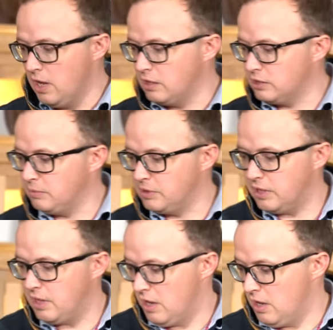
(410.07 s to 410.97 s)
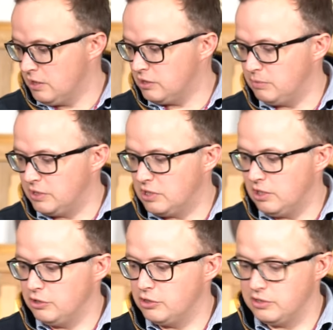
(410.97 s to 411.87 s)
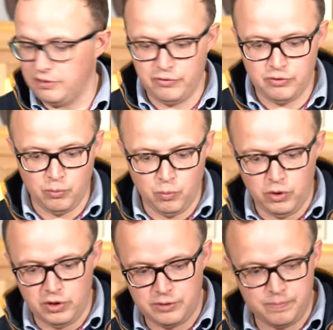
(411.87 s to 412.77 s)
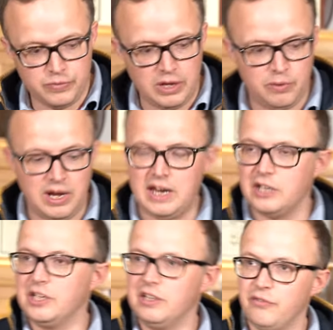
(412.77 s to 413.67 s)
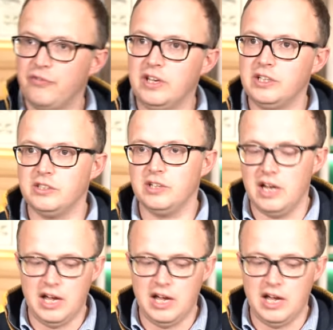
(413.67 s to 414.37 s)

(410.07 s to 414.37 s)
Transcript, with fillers: because some of these some of these solutions, if you've got wood, they can actually eat the finish.